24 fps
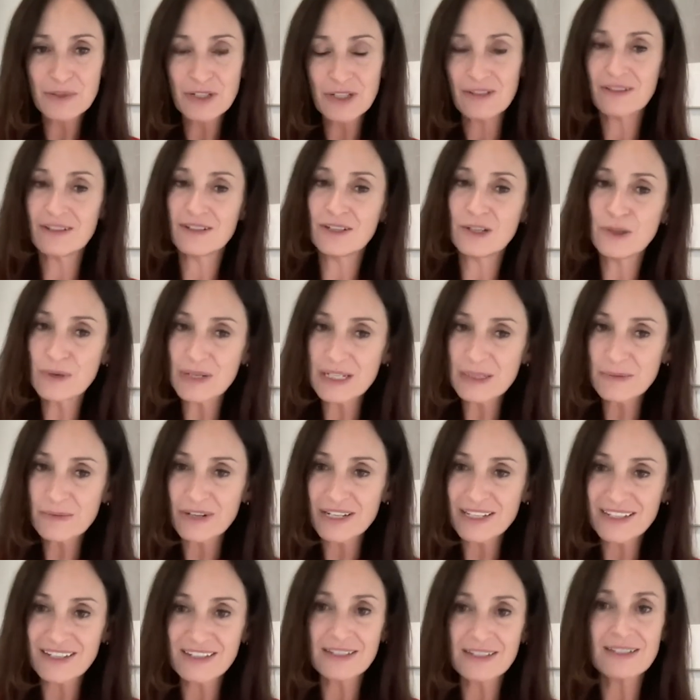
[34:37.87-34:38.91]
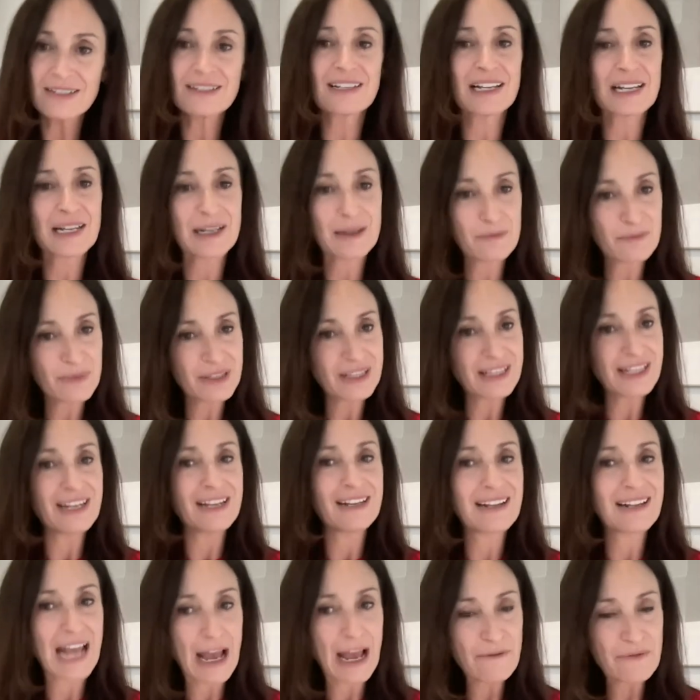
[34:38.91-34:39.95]
to the U S president, um, but
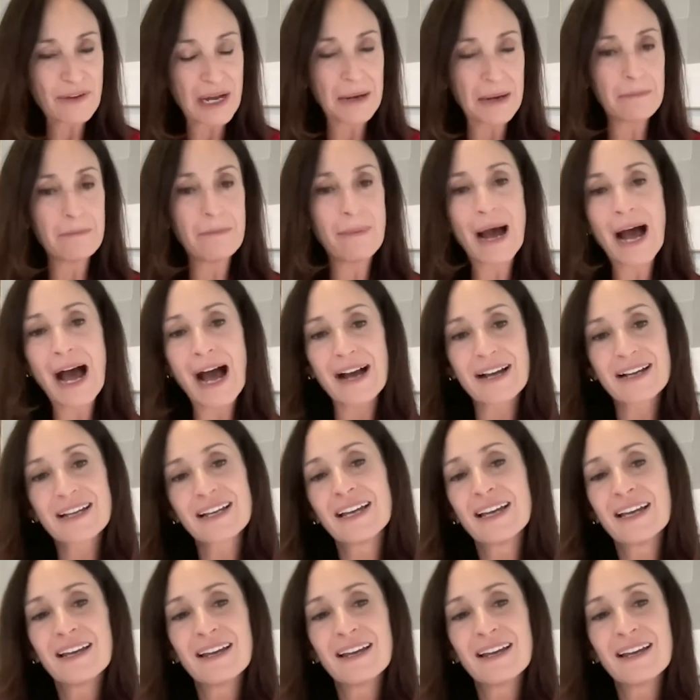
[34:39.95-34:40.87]
they have come back.